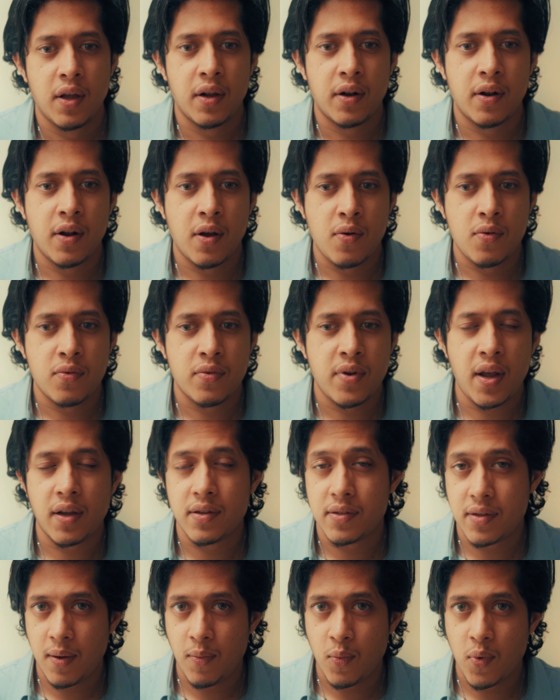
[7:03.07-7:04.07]
Now,
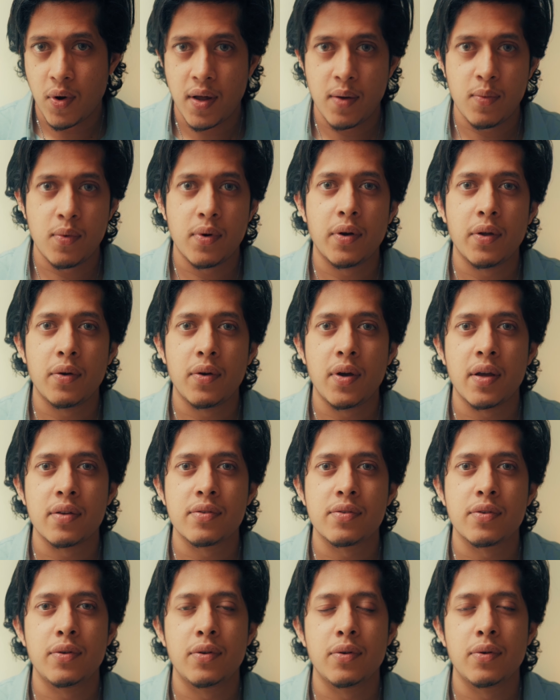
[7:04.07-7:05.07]
next time, what I want you guys
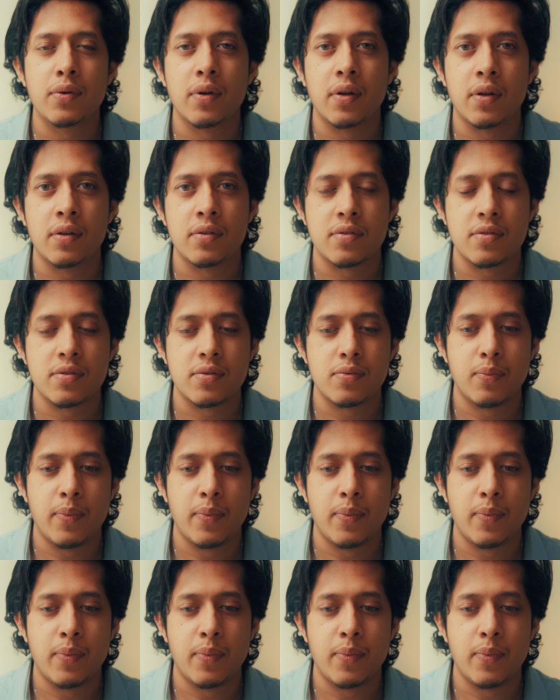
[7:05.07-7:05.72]
to do is,